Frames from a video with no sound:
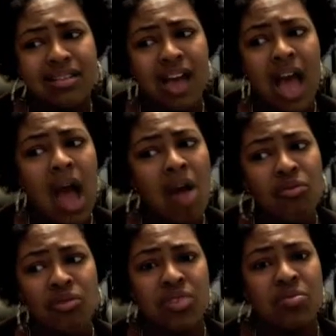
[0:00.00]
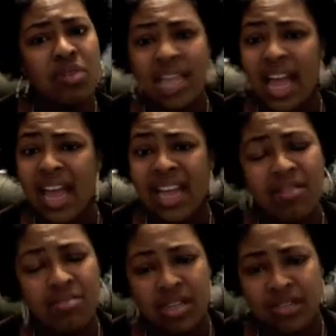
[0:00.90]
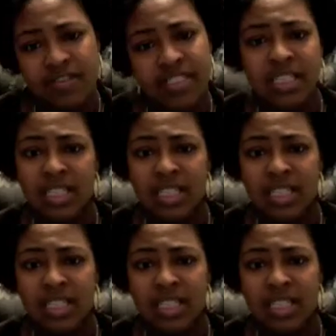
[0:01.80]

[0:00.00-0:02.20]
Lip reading: I don't really want that hamburger for dinner.